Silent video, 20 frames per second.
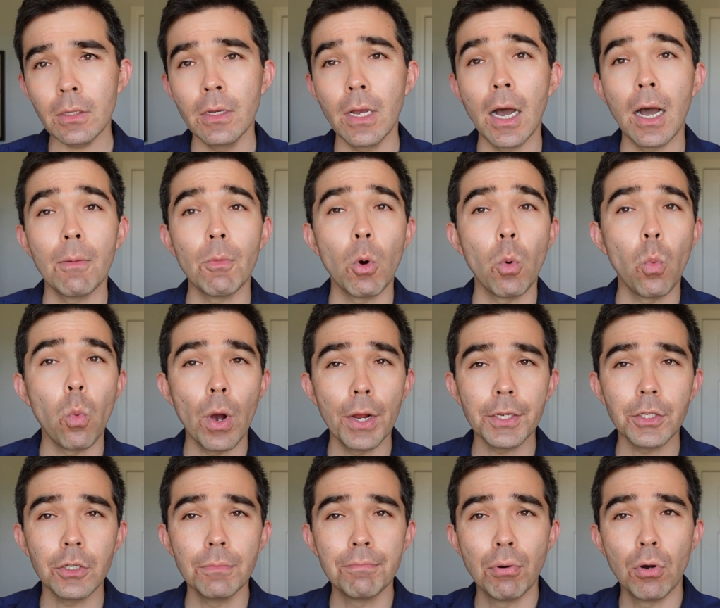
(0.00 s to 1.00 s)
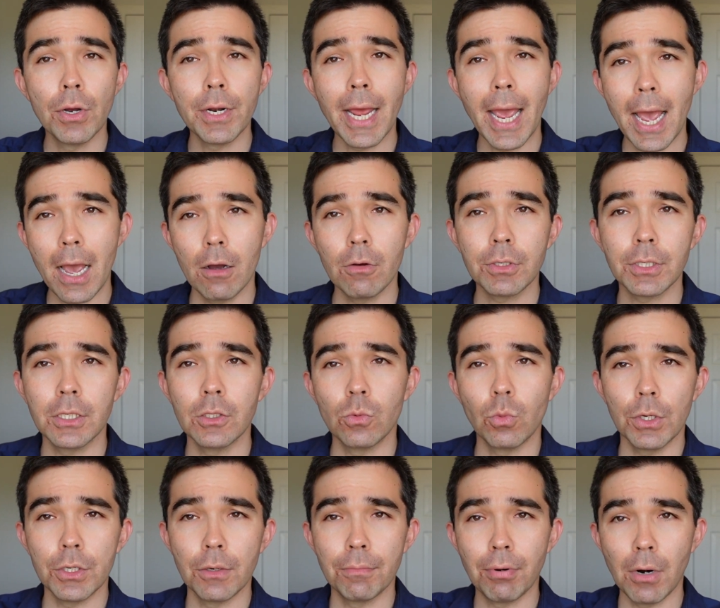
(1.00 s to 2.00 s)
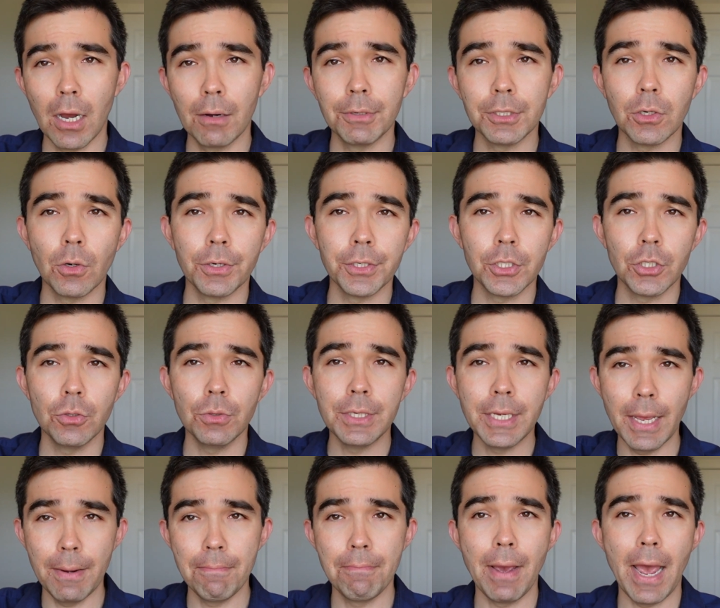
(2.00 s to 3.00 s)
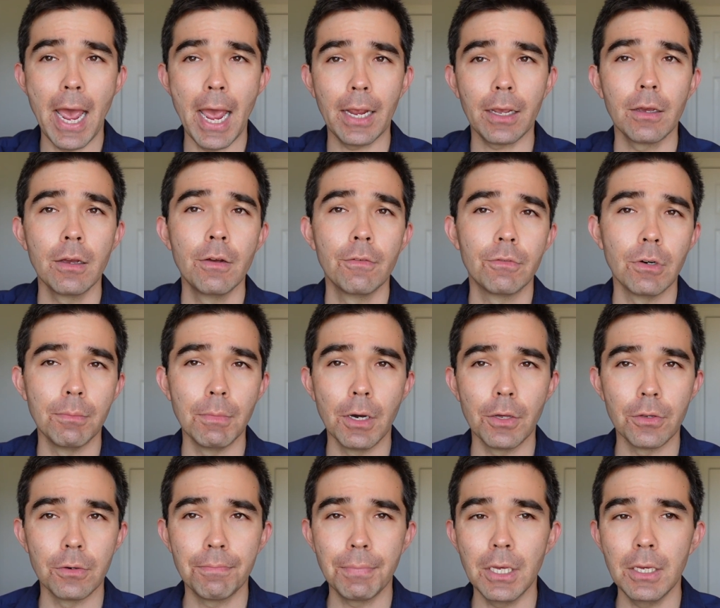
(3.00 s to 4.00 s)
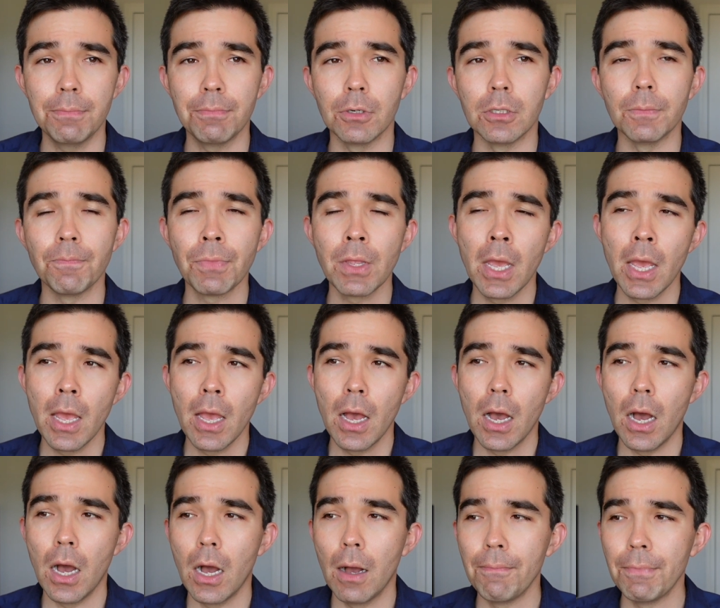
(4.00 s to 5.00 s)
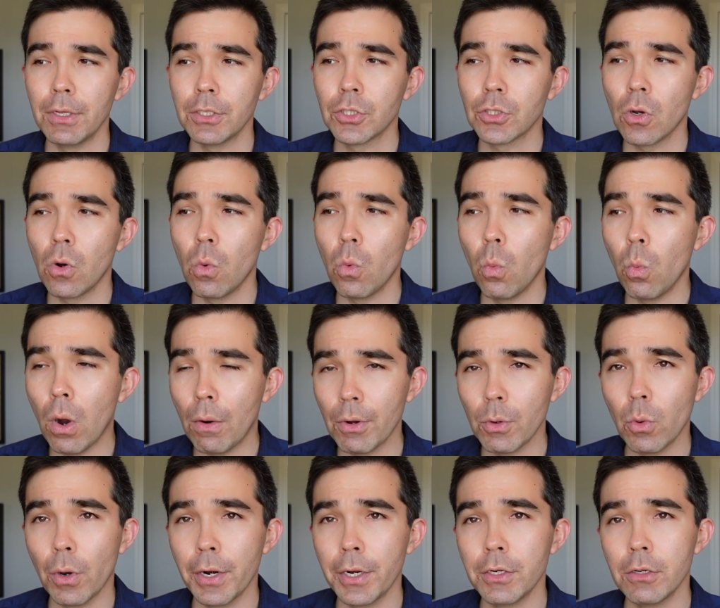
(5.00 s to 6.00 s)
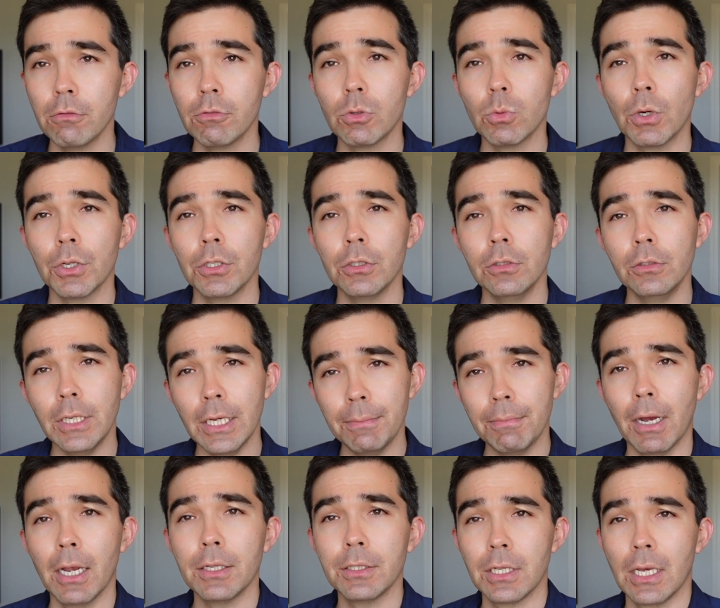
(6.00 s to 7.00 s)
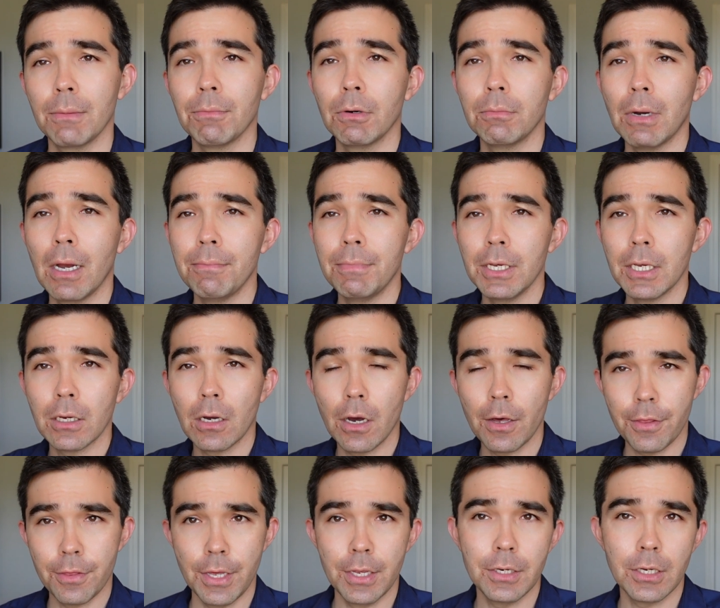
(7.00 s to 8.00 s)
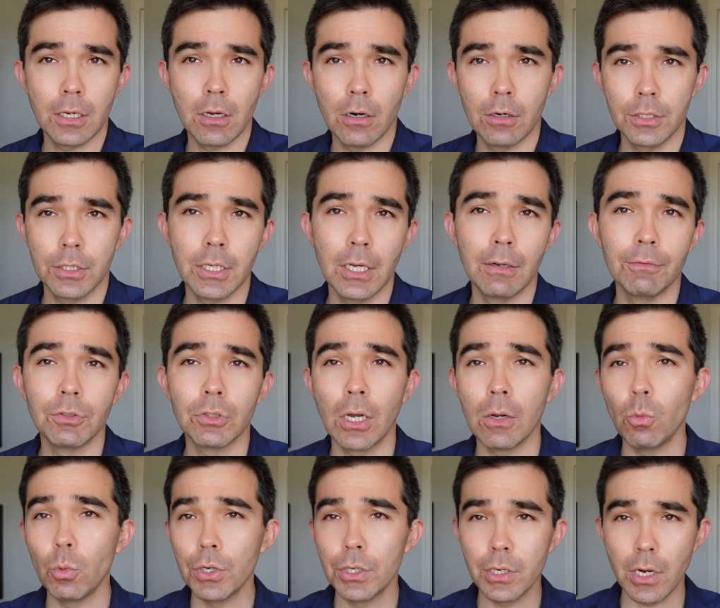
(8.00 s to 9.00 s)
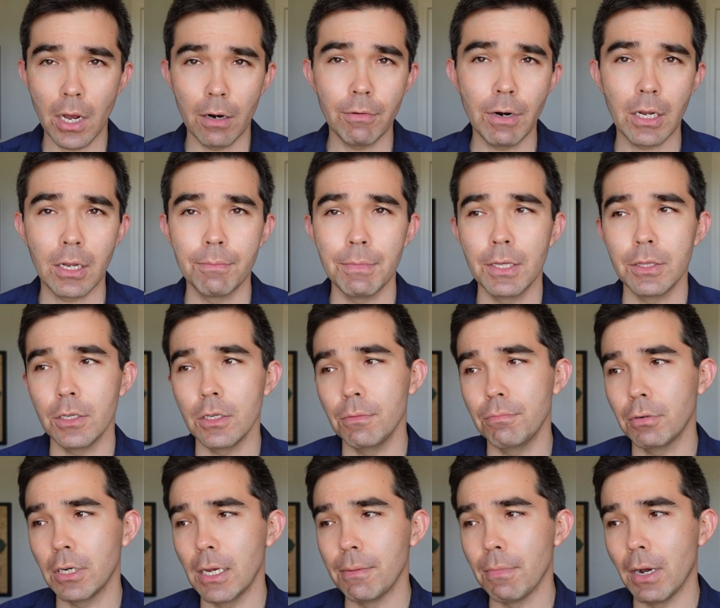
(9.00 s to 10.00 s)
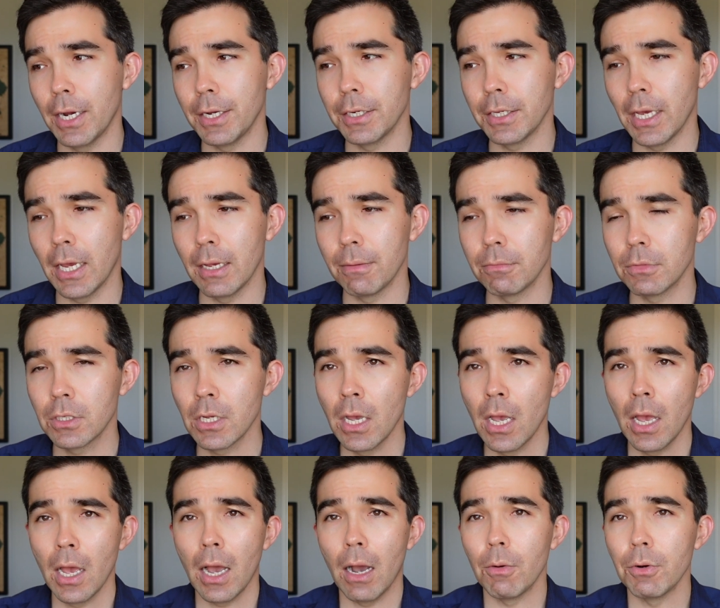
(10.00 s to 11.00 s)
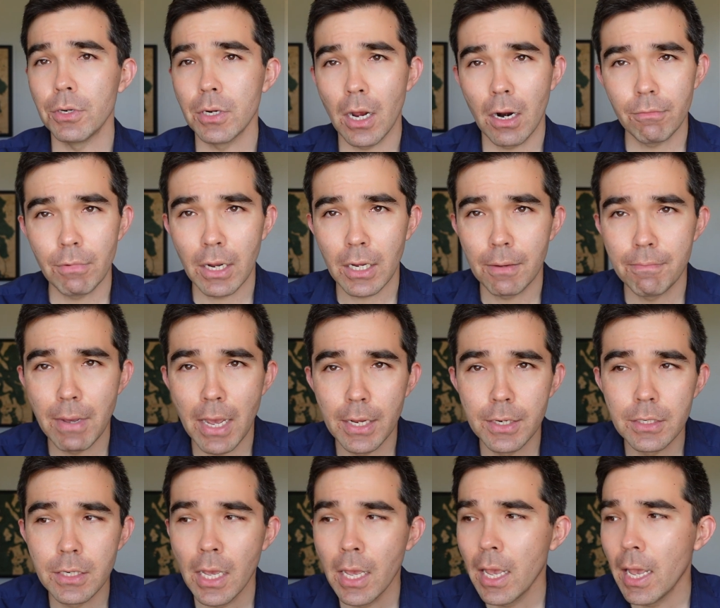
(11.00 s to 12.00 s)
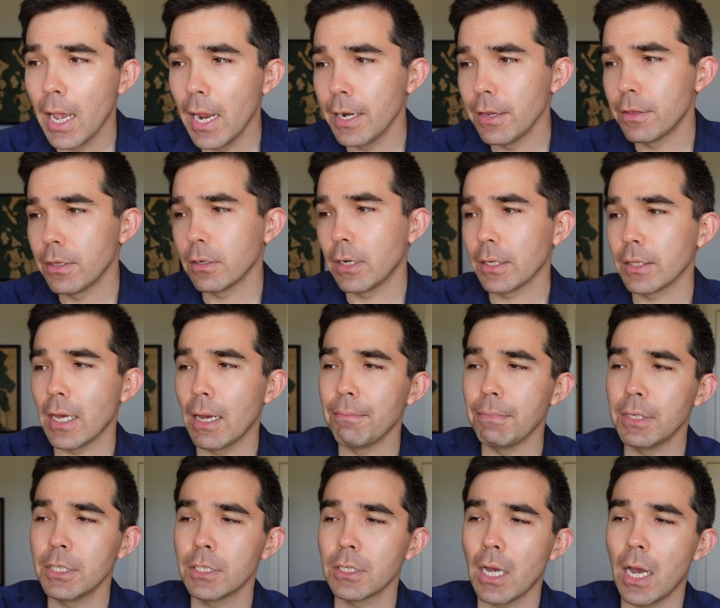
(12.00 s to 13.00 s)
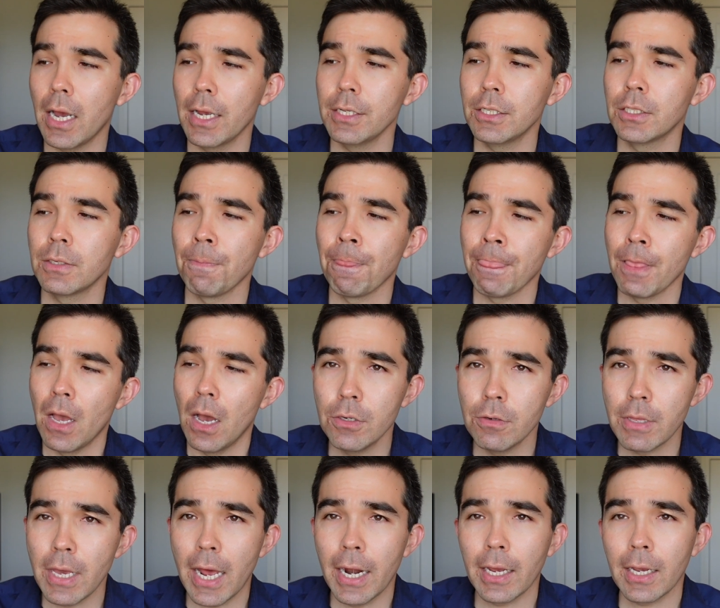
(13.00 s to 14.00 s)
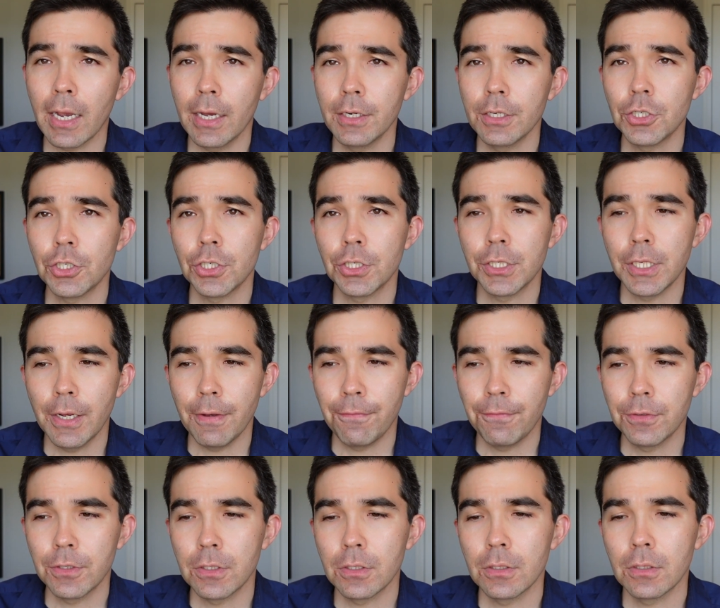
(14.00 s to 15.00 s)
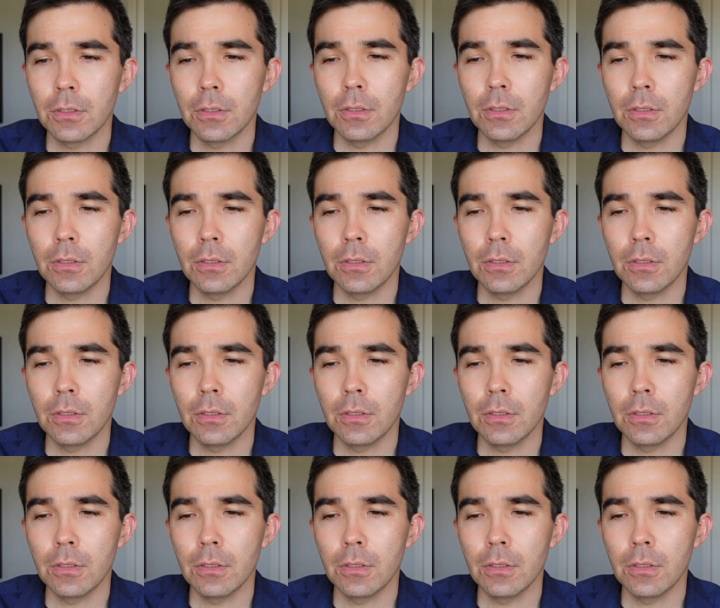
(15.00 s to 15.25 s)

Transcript: Um, what you put out is what you're probably going to get back from other people. Um, so what we want to do is we want to lead by example by being authentic ourselves. So I would not recommend that you play mind games. I would not recommend anything like that. Besides, do that, it kind of shifts